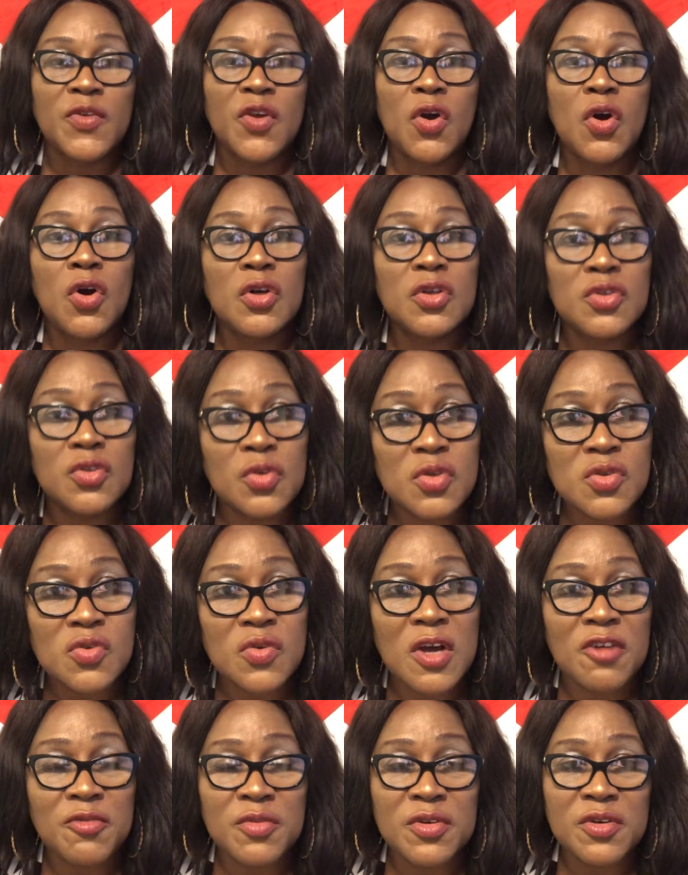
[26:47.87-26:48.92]
All those who
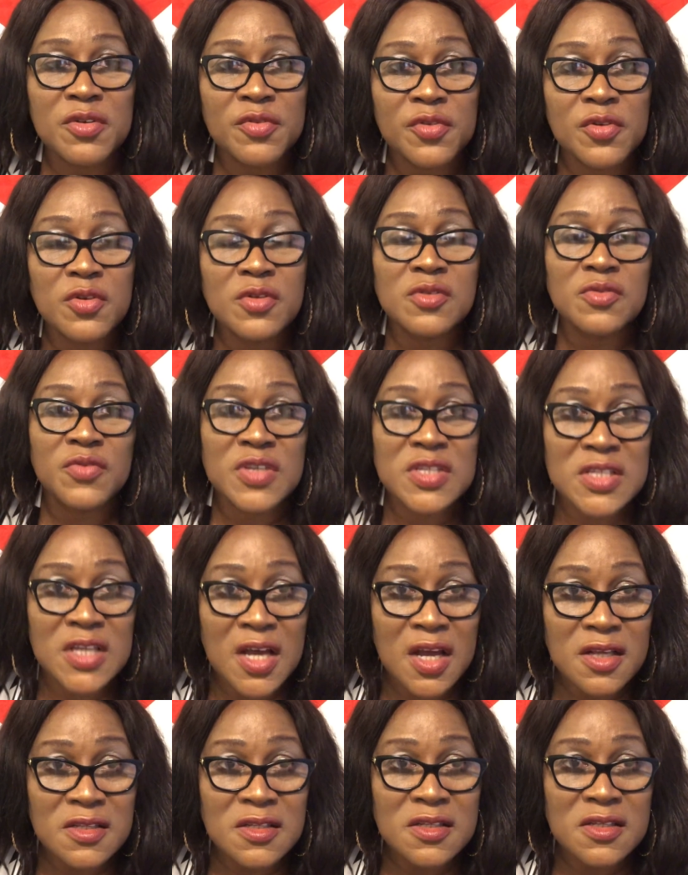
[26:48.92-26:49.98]
have been refused
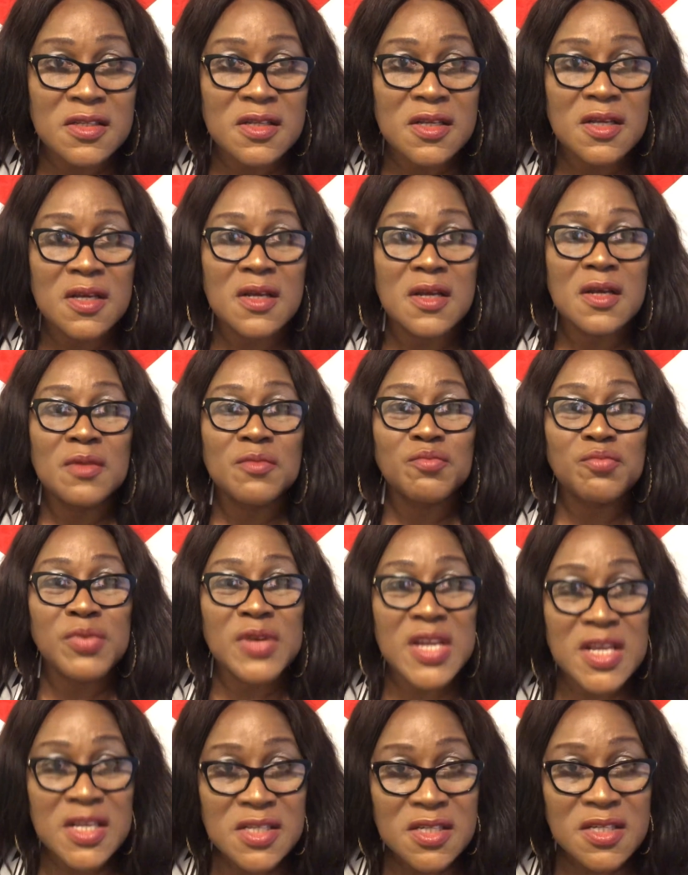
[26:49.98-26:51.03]
visas,
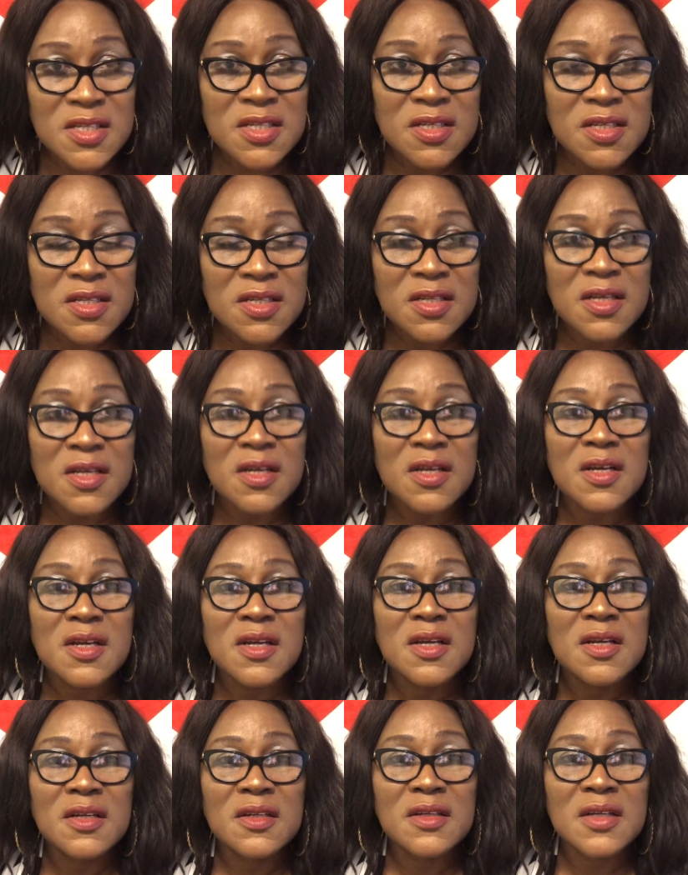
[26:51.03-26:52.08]
please
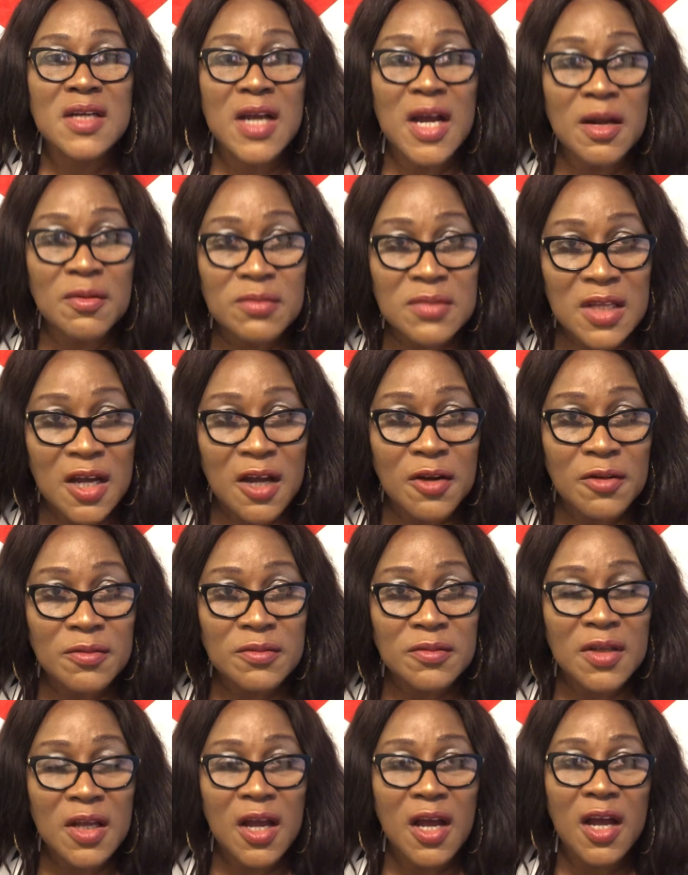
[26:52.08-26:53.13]
calm down
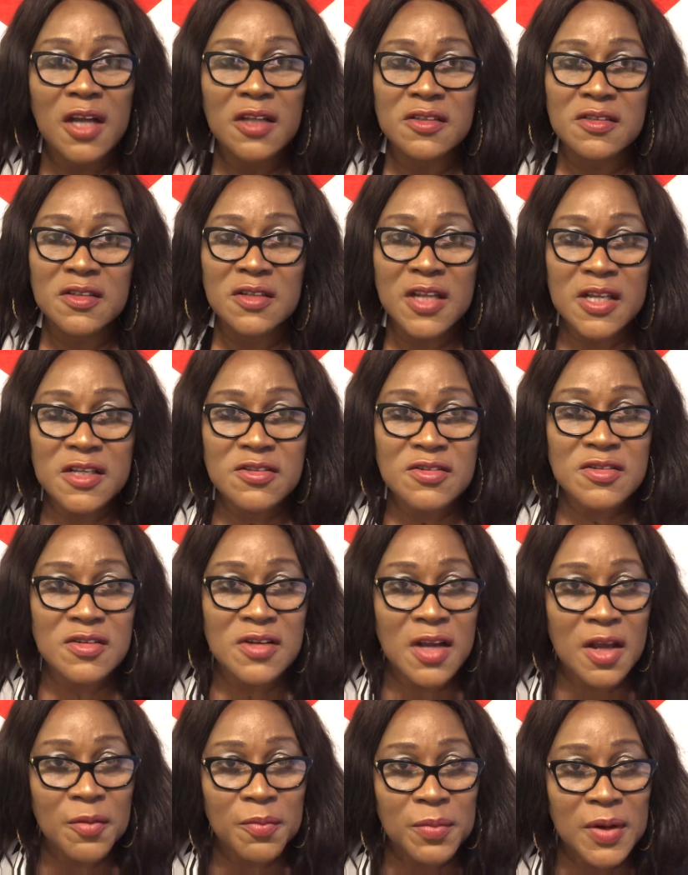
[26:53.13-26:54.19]
and let's
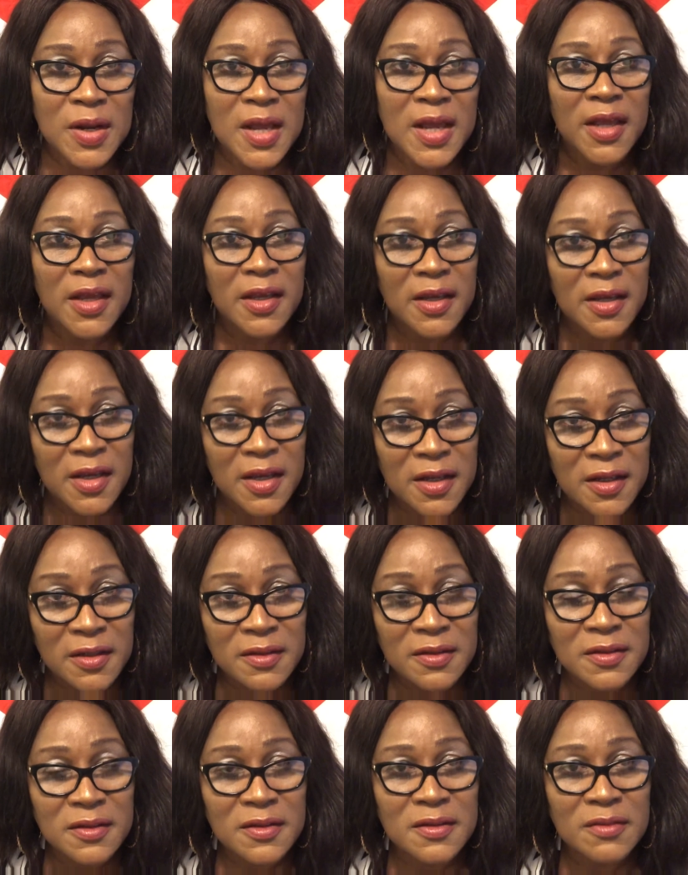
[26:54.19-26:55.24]
reapply again.
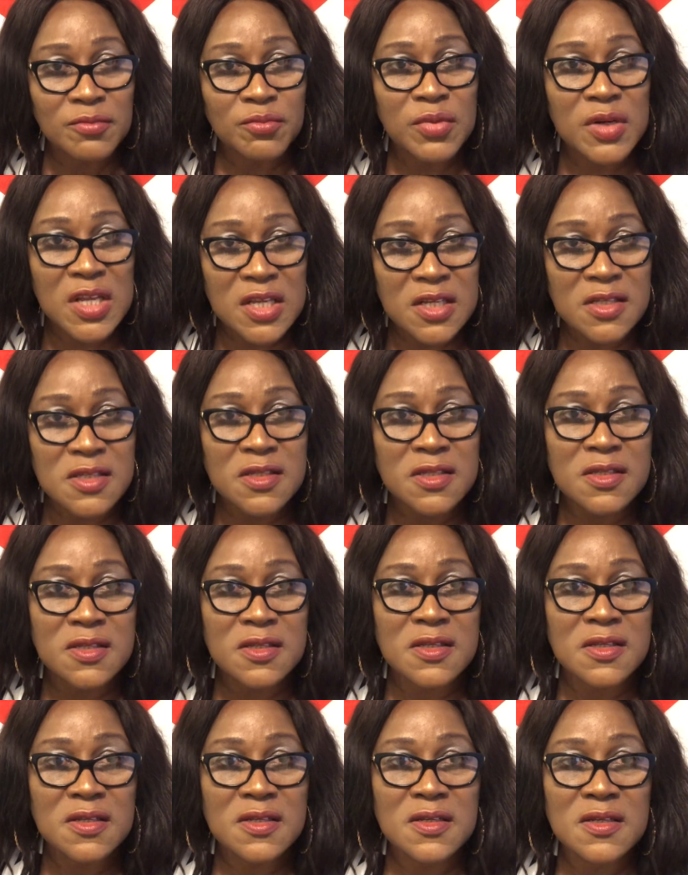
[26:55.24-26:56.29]
Please,
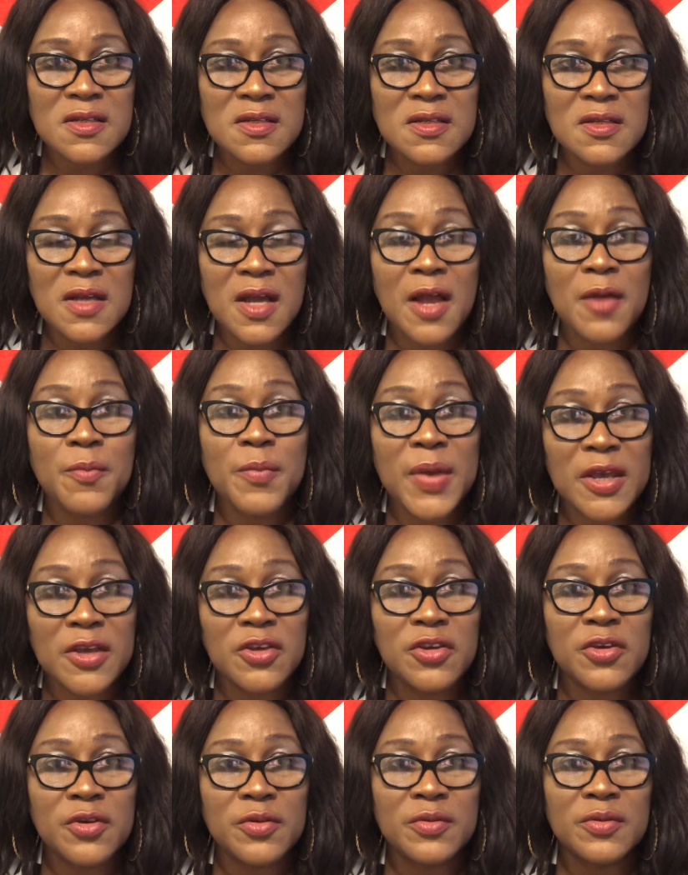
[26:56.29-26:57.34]
I beg
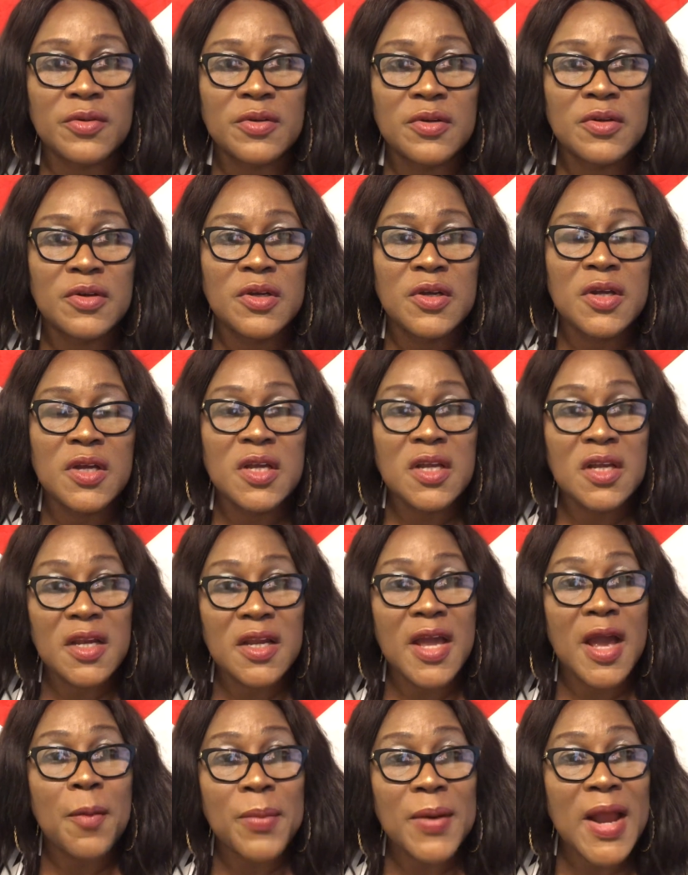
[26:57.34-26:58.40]
you,
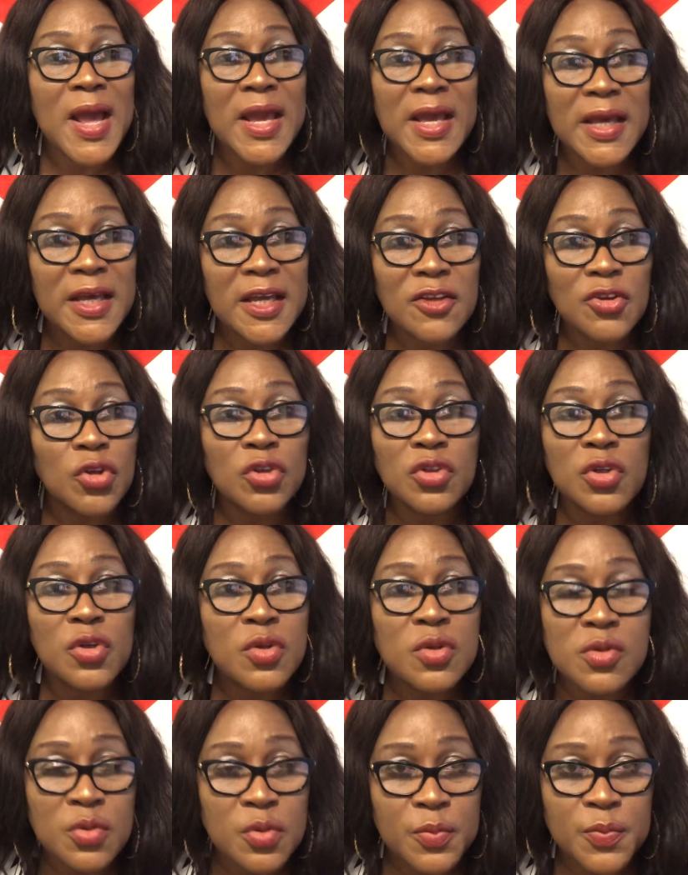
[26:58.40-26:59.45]
reapply again. Don't
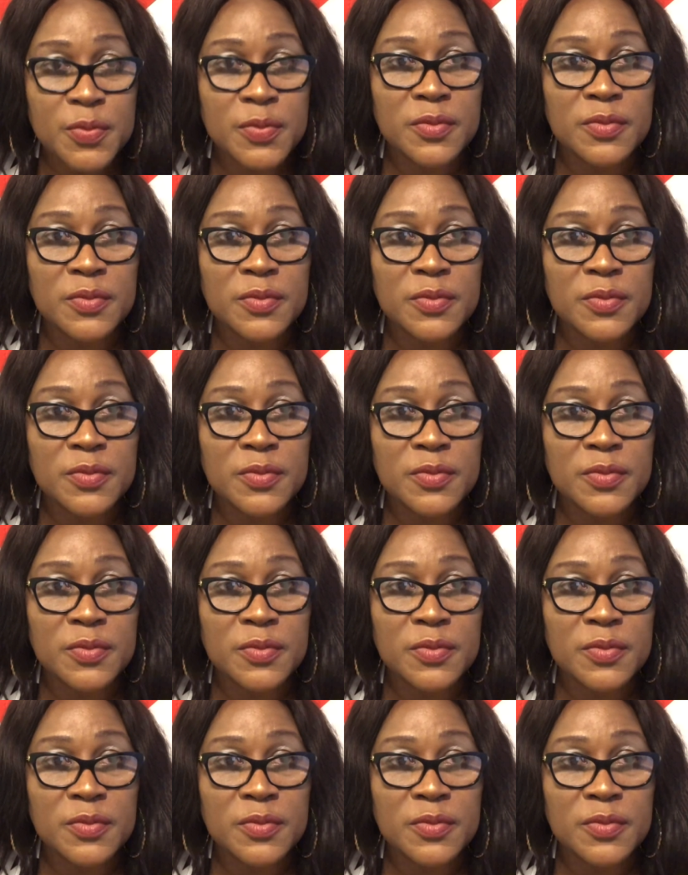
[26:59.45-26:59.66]
lose hope.